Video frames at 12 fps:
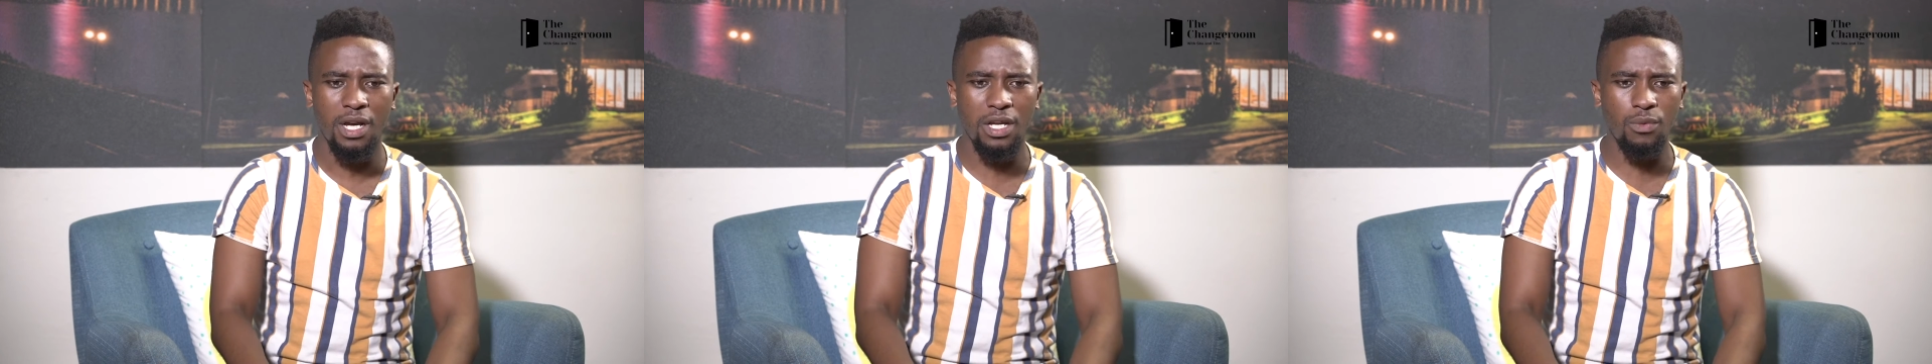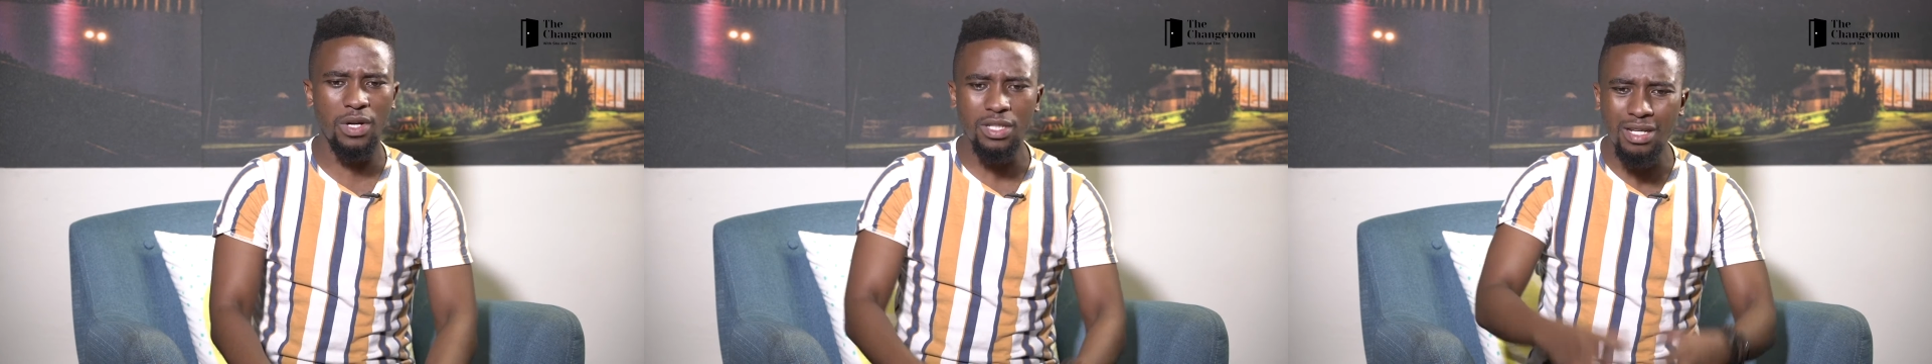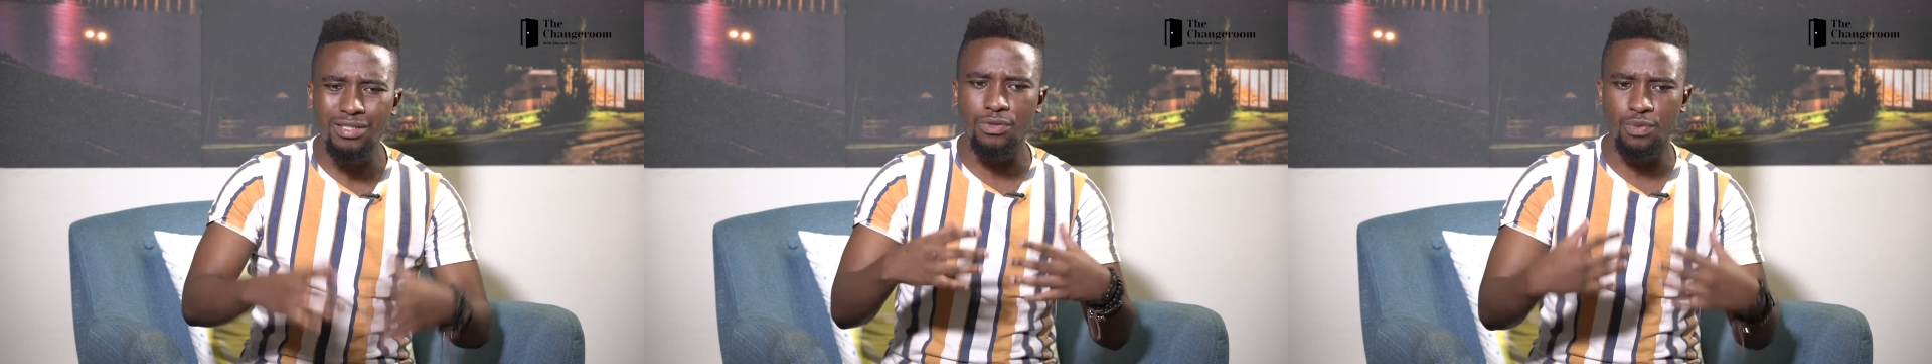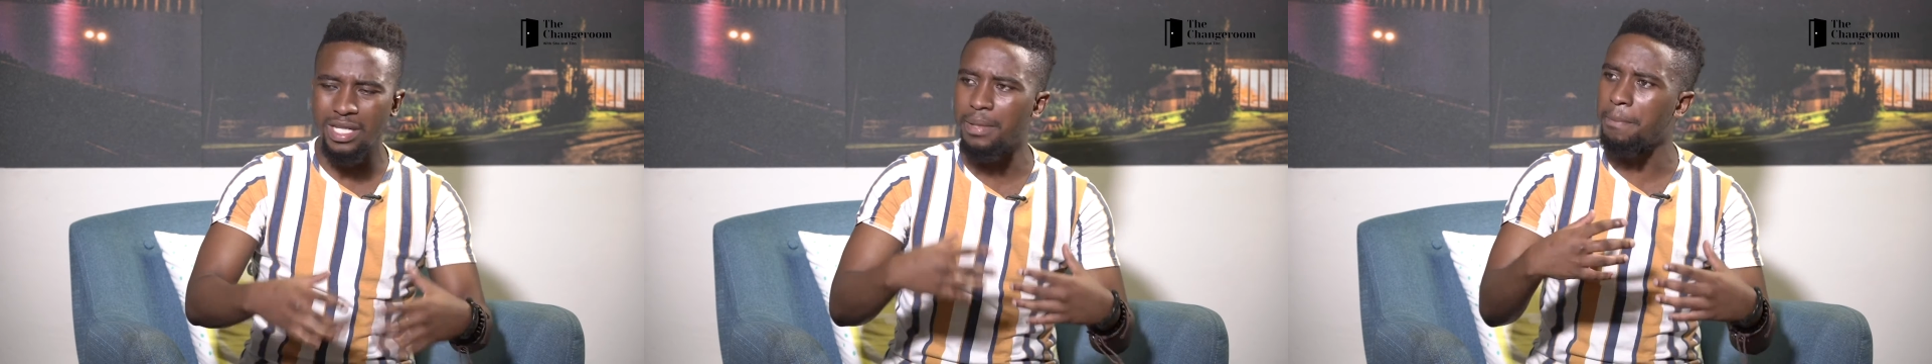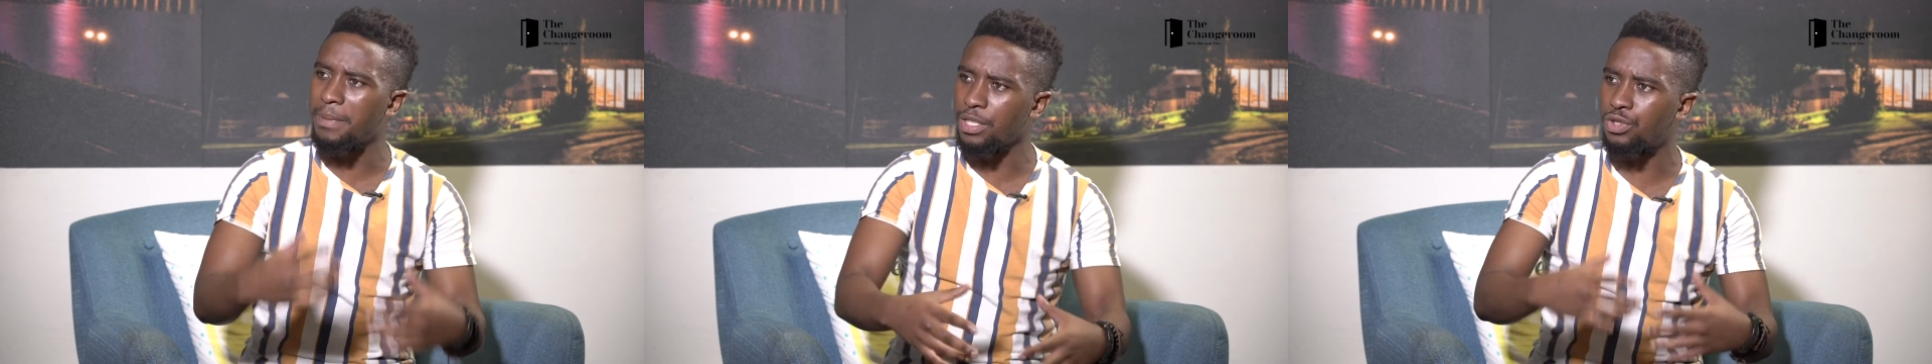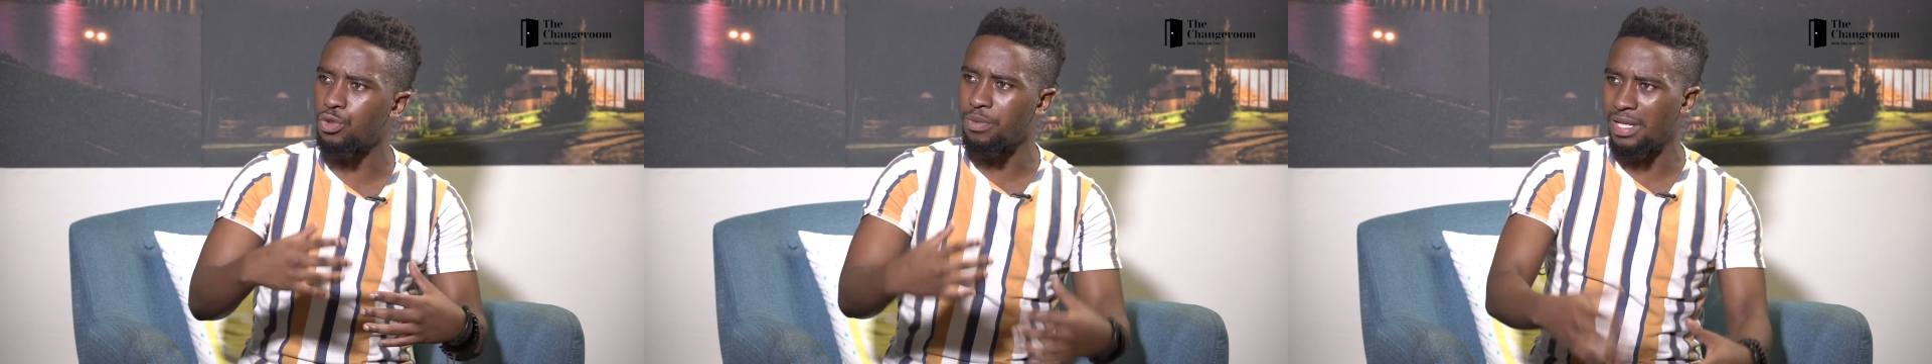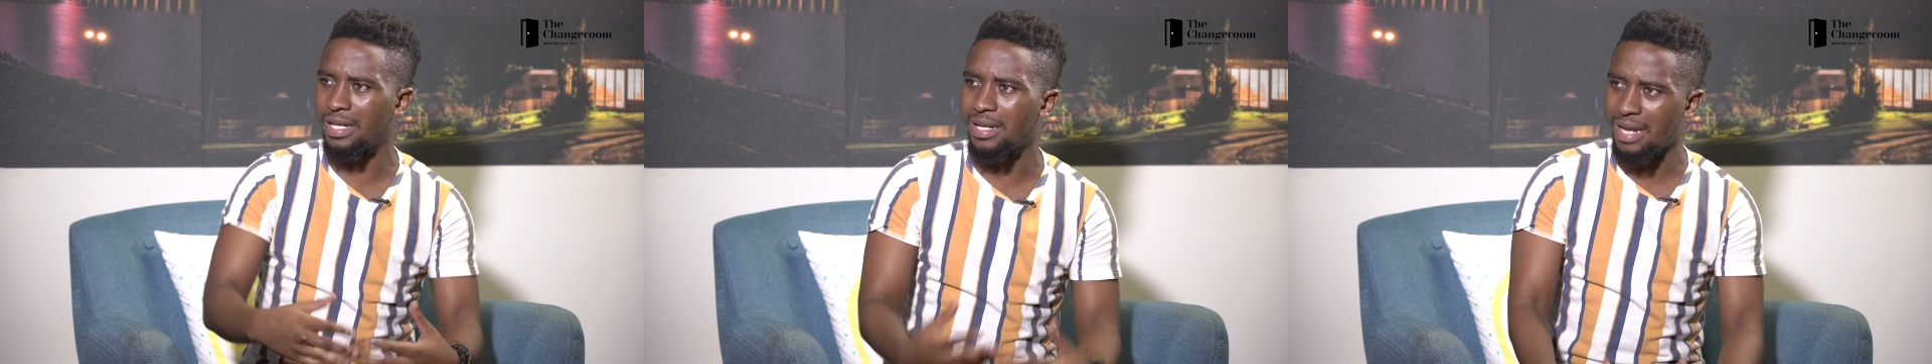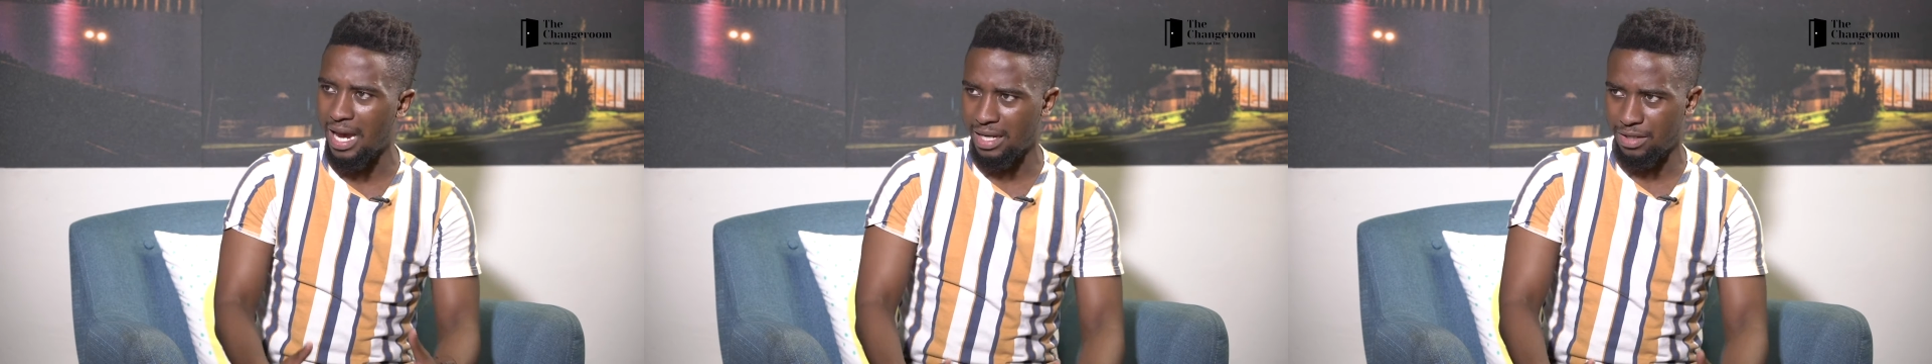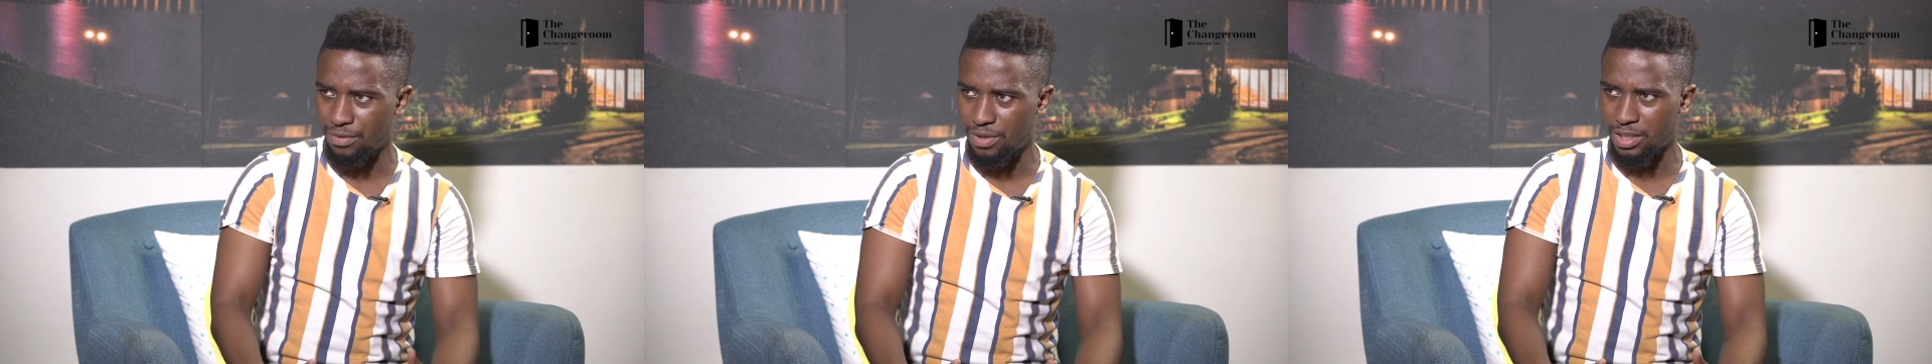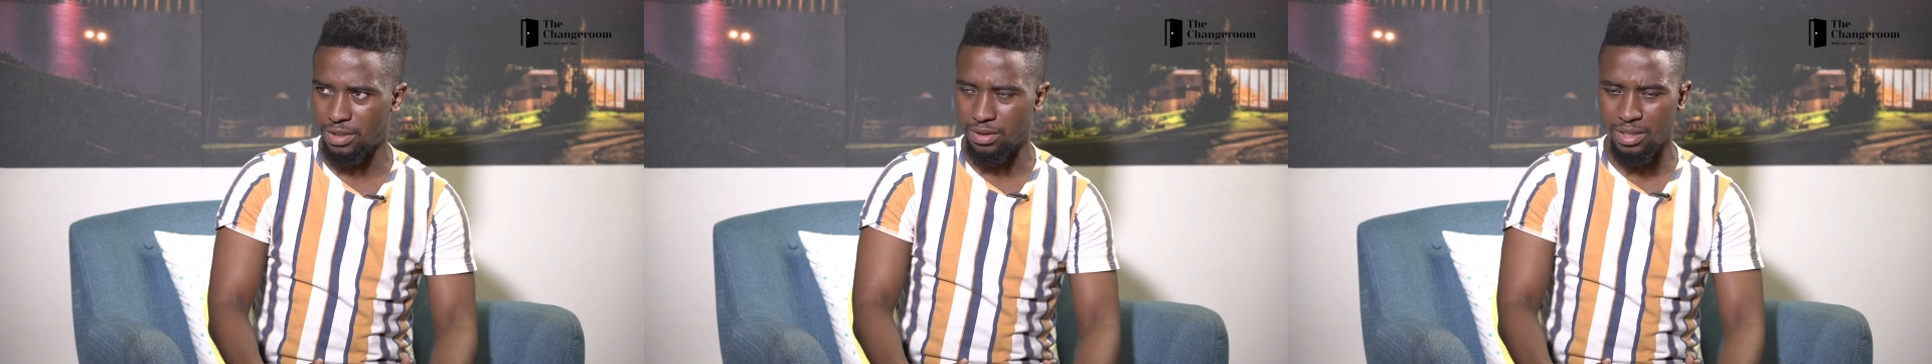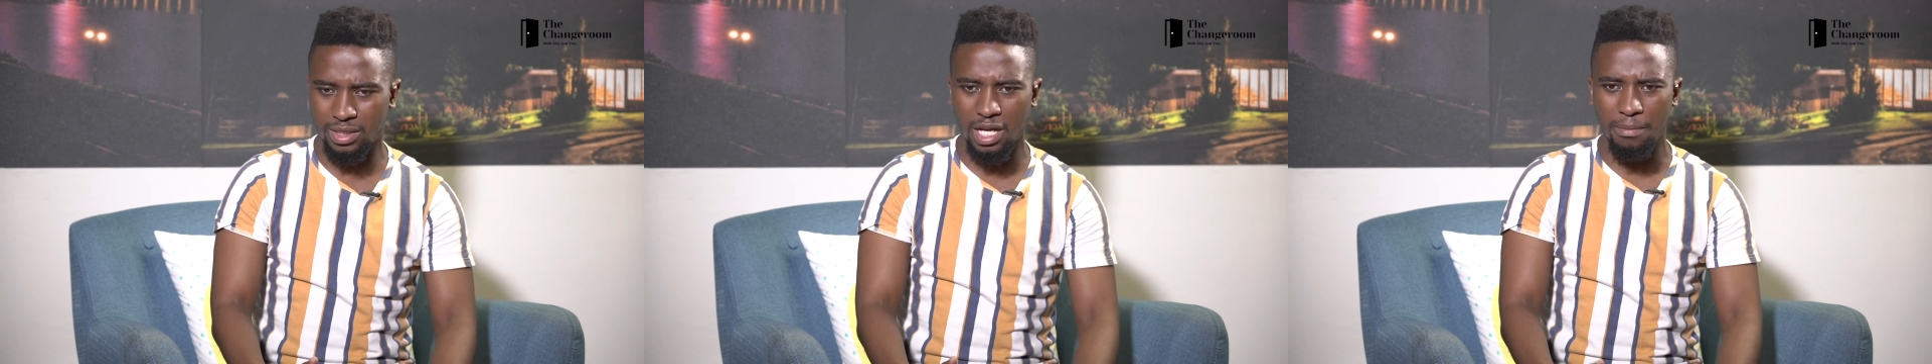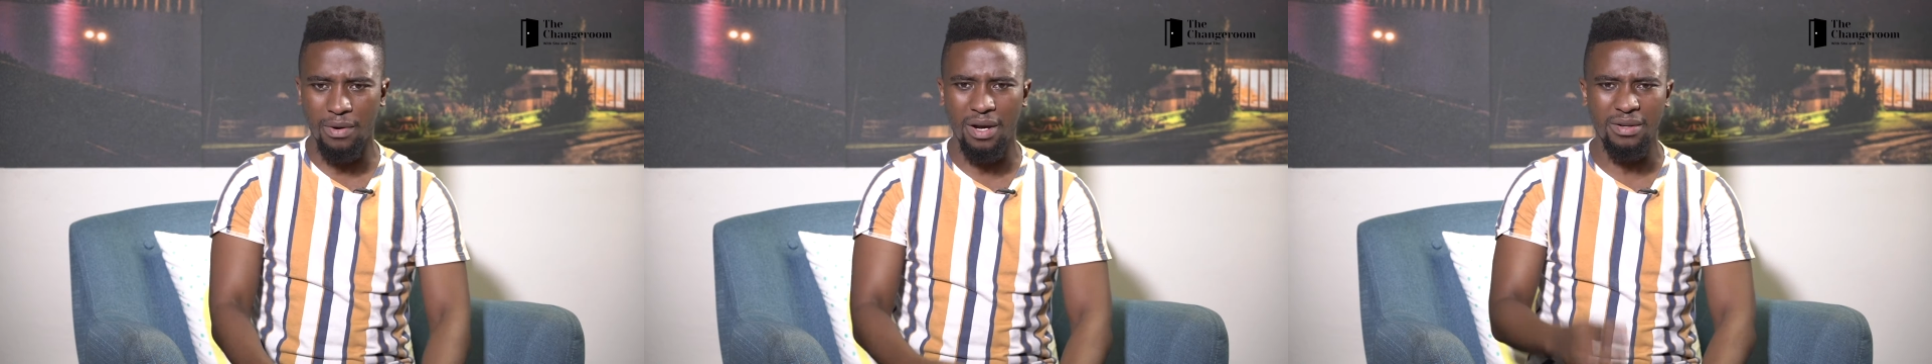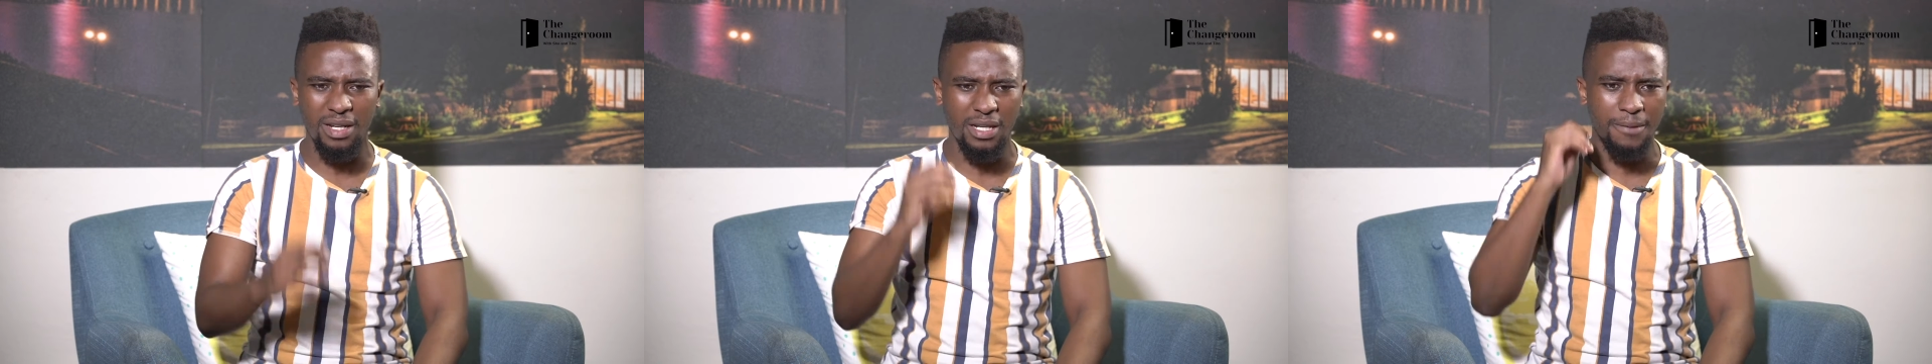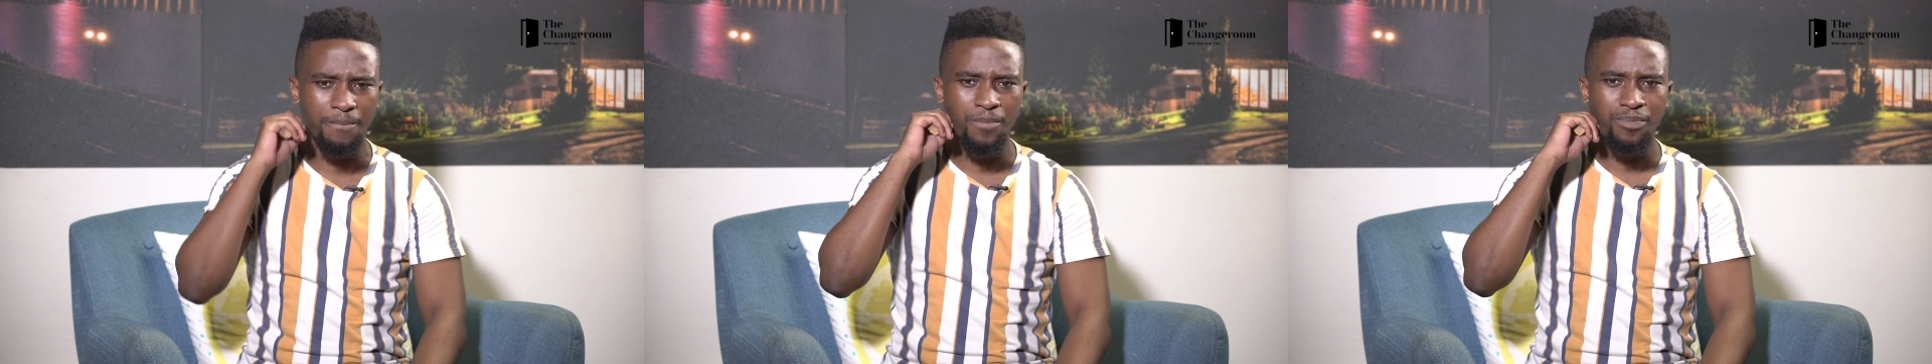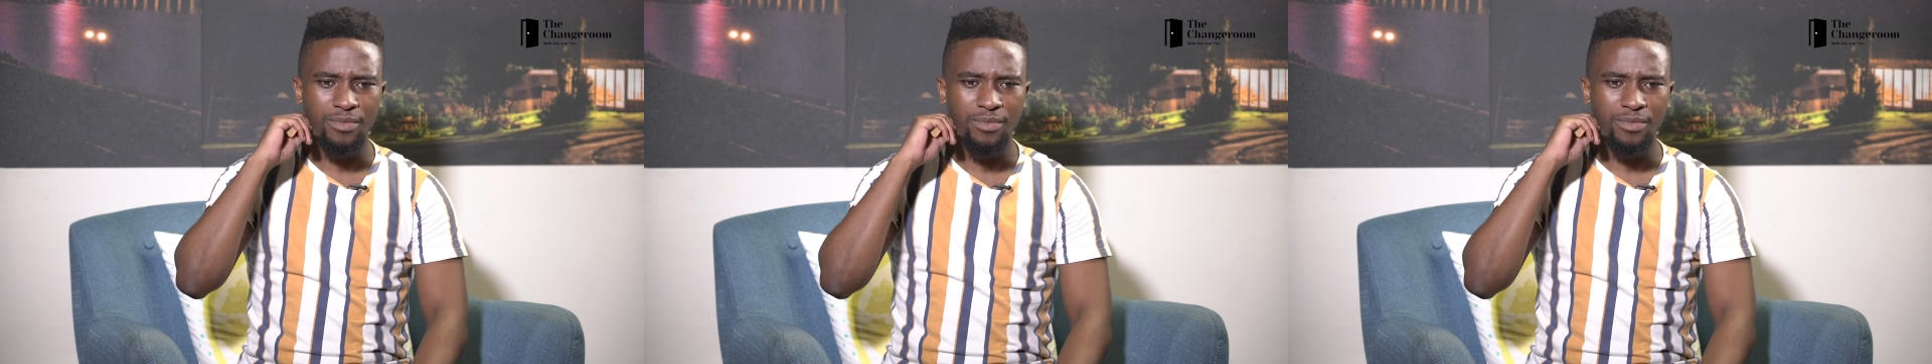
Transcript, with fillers: and what does it really mean to be a nine this, mm. this time around. And